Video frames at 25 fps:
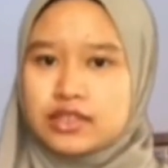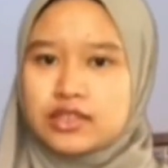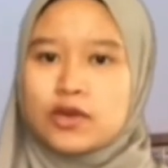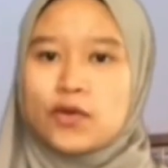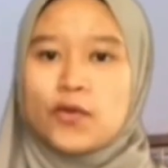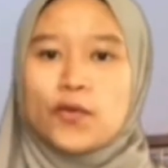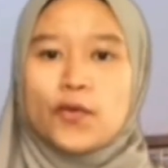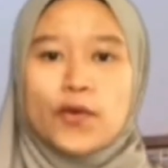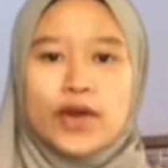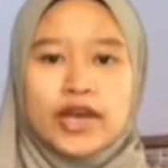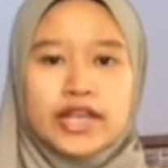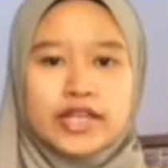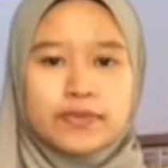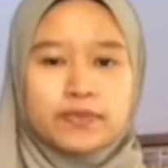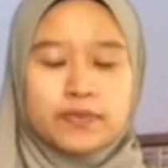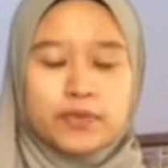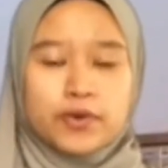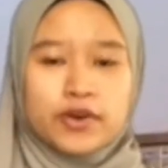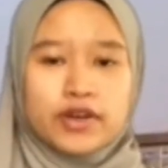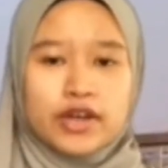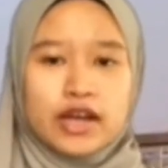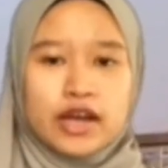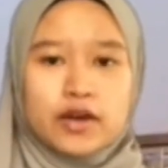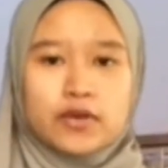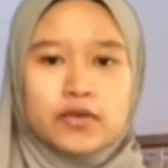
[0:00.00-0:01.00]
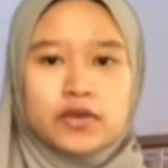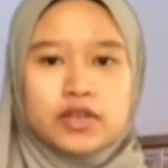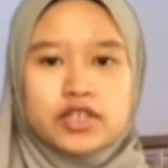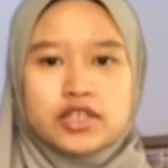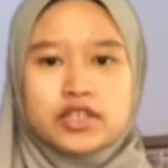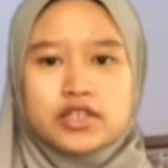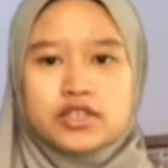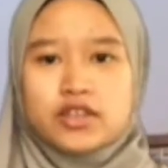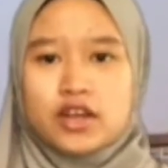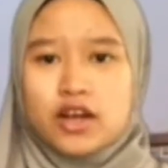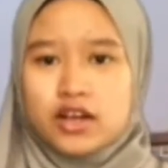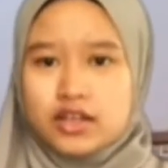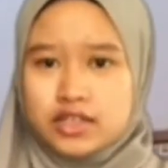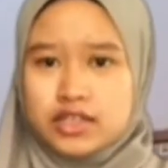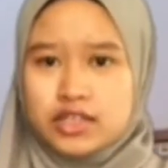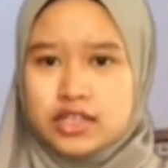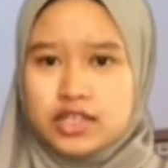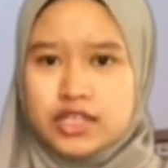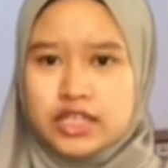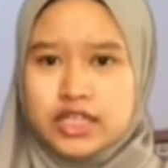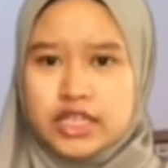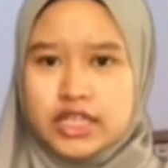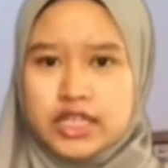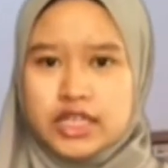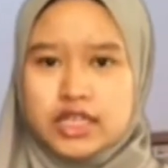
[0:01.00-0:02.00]
waste product which is
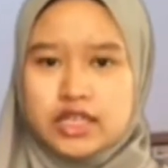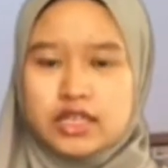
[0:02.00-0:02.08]
oxygen.